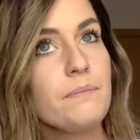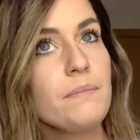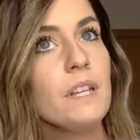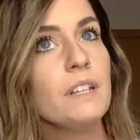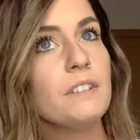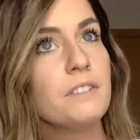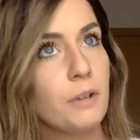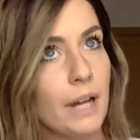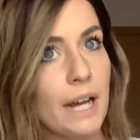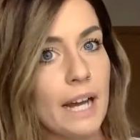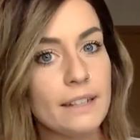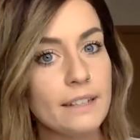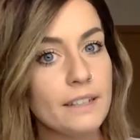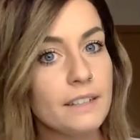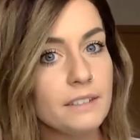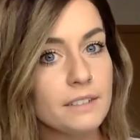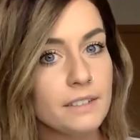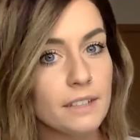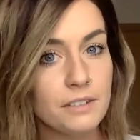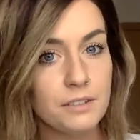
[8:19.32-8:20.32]
So I highly
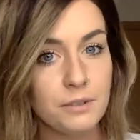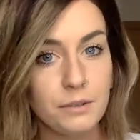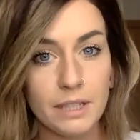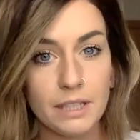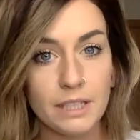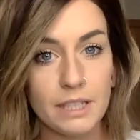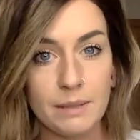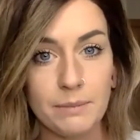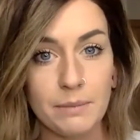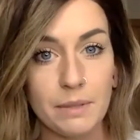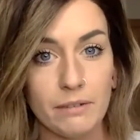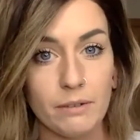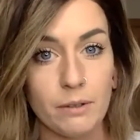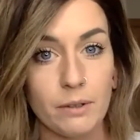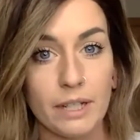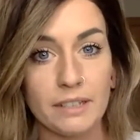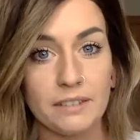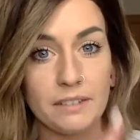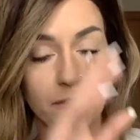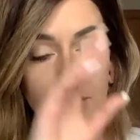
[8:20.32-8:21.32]
suggest doing team
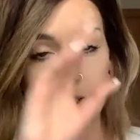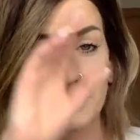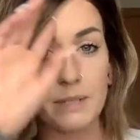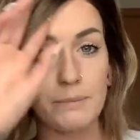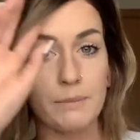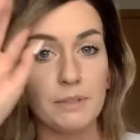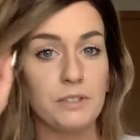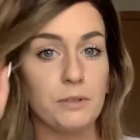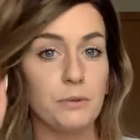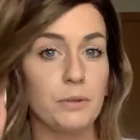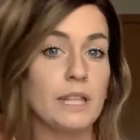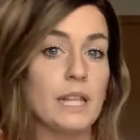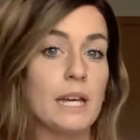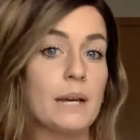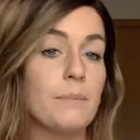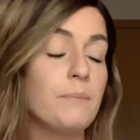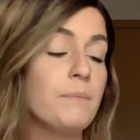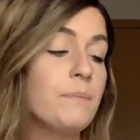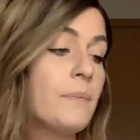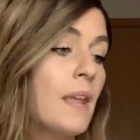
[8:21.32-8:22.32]
giveaways if your team is doing
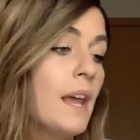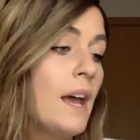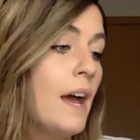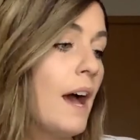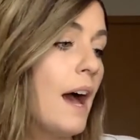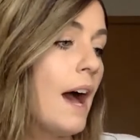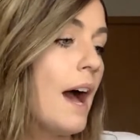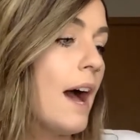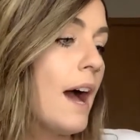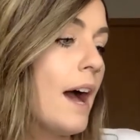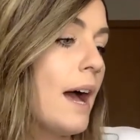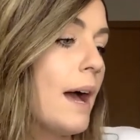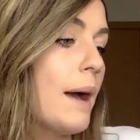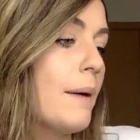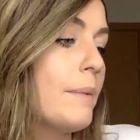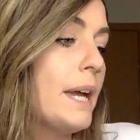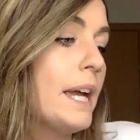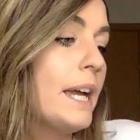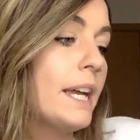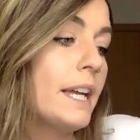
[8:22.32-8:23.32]
them.
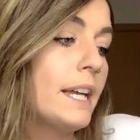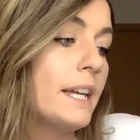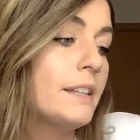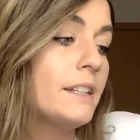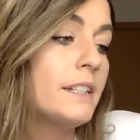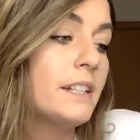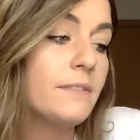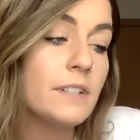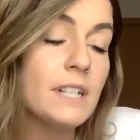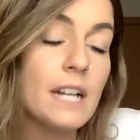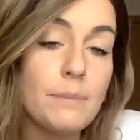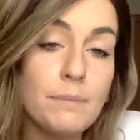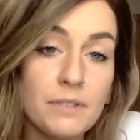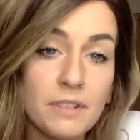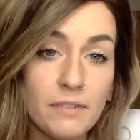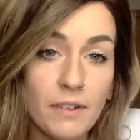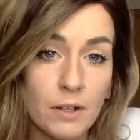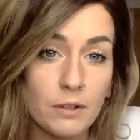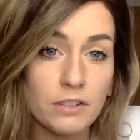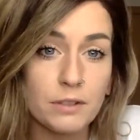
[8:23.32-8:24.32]
And the different types
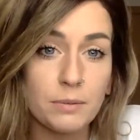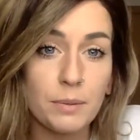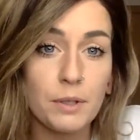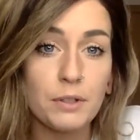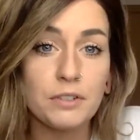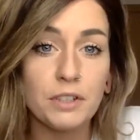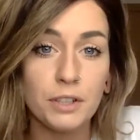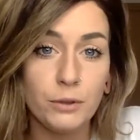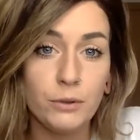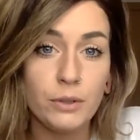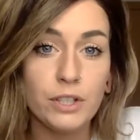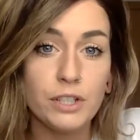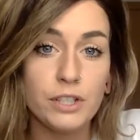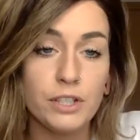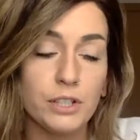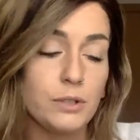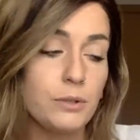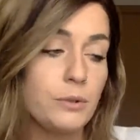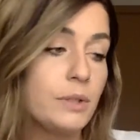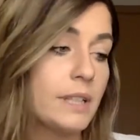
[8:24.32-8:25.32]
of host posts that you can
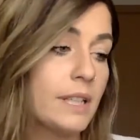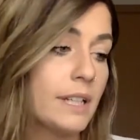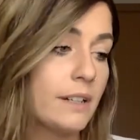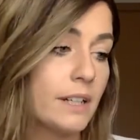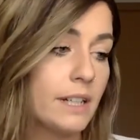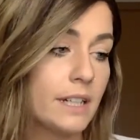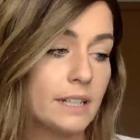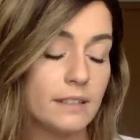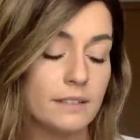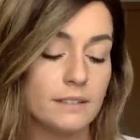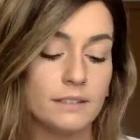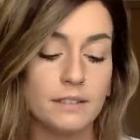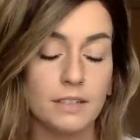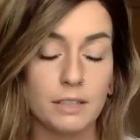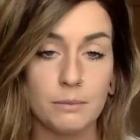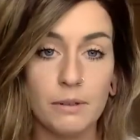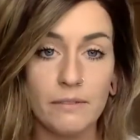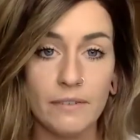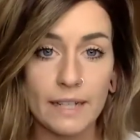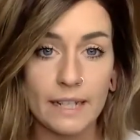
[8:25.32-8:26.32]
do, there is
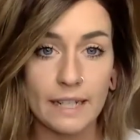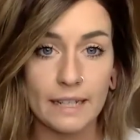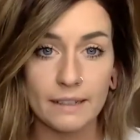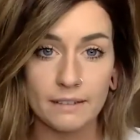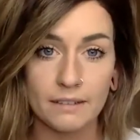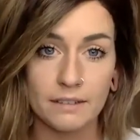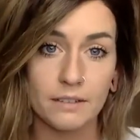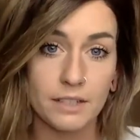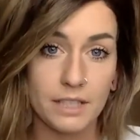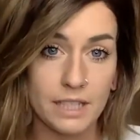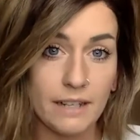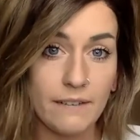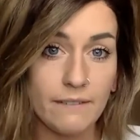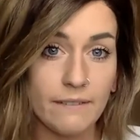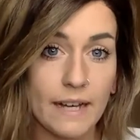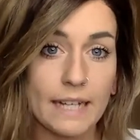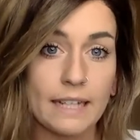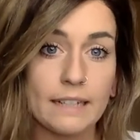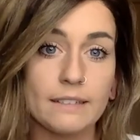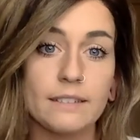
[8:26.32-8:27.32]
Thermofed X or the
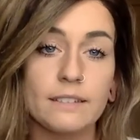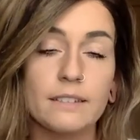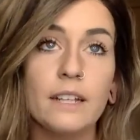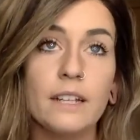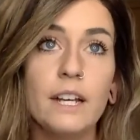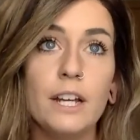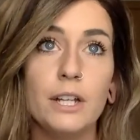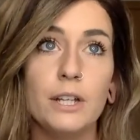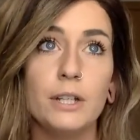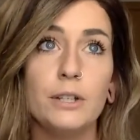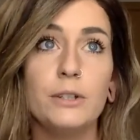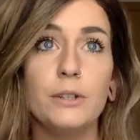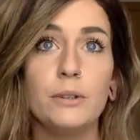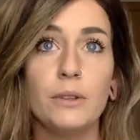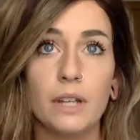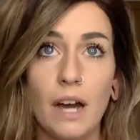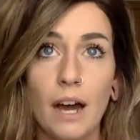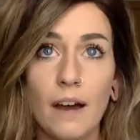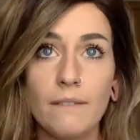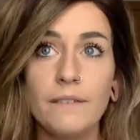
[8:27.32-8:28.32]
TFX. You do the
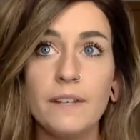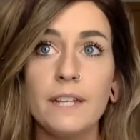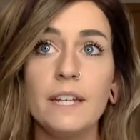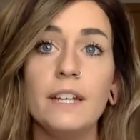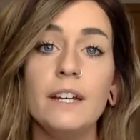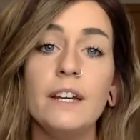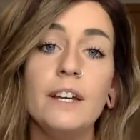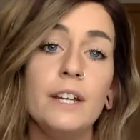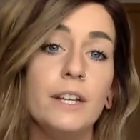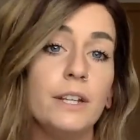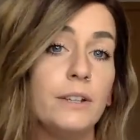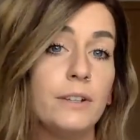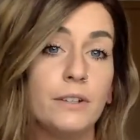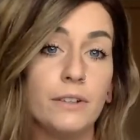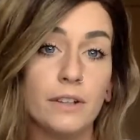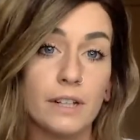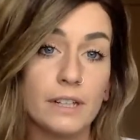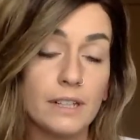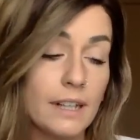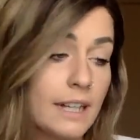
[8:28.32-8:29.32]
coffee, you do
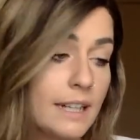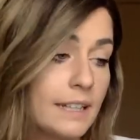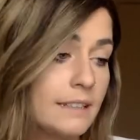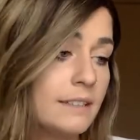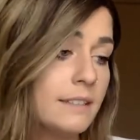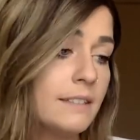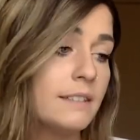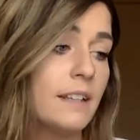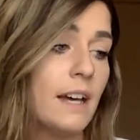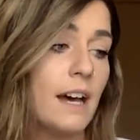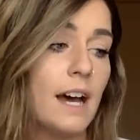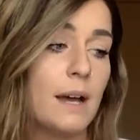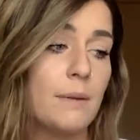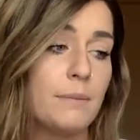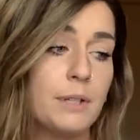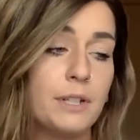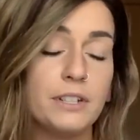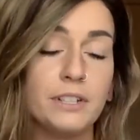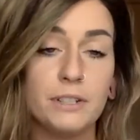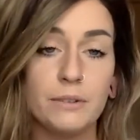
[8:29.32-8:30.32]
the cleanse,
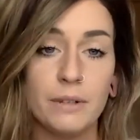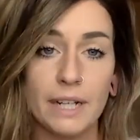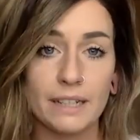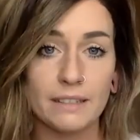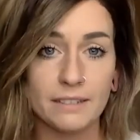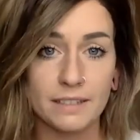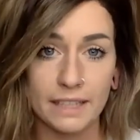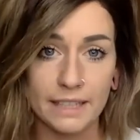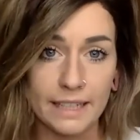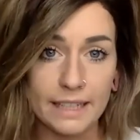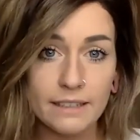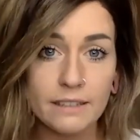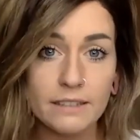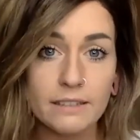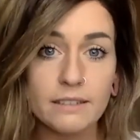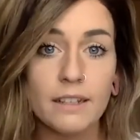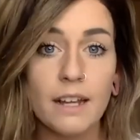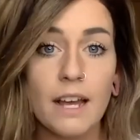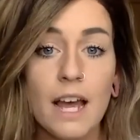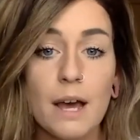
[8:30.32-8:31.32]
you can do hair, skin, nails.